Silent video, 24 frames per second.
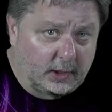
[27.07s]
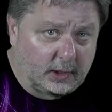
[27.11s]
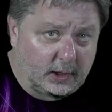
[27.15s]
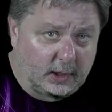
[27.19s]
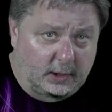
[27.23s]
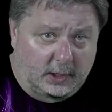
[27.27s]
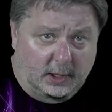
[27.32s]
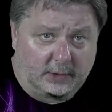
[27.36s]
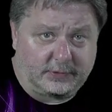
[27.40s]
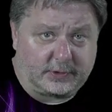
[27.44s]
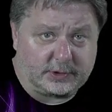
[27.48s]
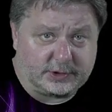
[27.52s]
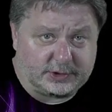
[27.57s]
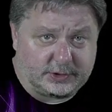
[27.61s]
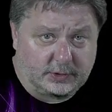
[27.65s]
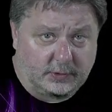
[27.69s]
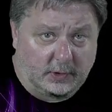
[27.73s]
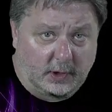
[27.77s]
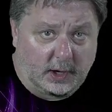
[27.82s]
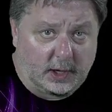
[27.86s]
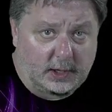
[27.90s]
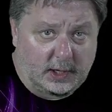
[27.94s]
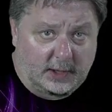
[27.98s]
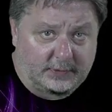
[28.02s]
Nothing's
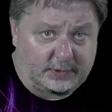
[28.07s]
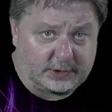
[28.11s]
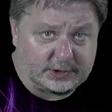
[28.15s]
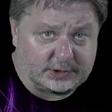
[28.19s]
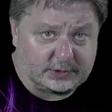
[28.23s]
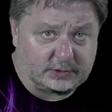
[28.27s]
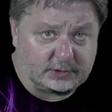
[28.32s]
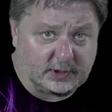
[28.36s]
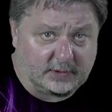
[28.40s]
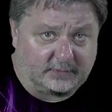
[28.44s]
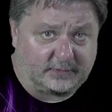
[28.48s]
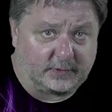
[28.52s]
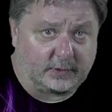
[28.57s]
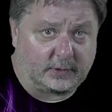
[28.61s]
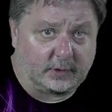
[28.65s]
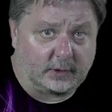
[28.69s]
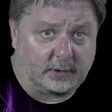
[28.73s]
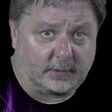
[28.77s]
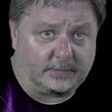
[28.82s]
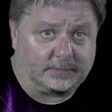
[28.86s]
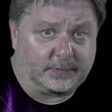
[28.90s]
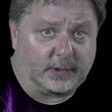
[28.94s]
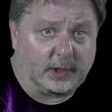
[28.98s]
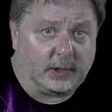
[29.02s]
too hard, nothing's too
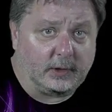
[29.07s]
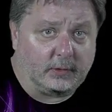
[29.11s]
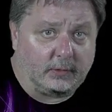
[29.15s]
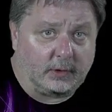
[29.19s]
difficult.